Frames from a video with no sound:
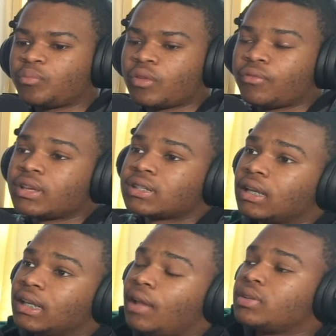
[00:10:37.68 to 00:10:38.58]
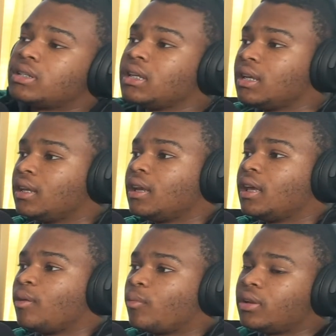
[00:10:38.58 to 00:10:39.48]
faced an 11 seed
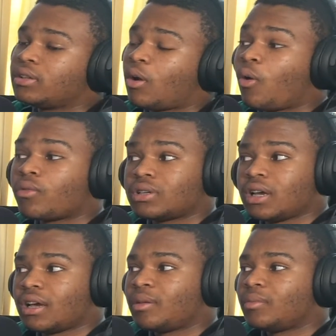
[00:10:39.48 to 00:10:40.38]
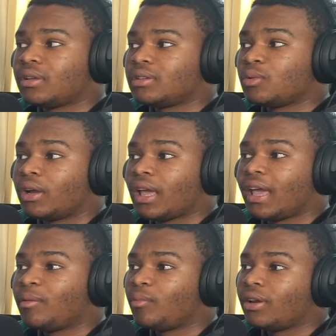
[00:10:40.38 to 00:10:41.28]
and then went to overtime to a
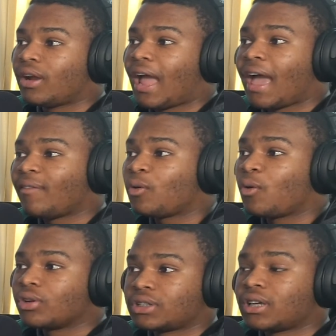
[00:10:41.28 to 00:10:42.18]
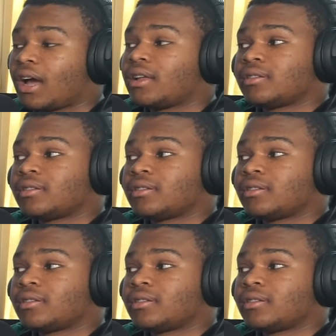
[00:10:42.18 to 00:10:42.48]
game winner half court shot.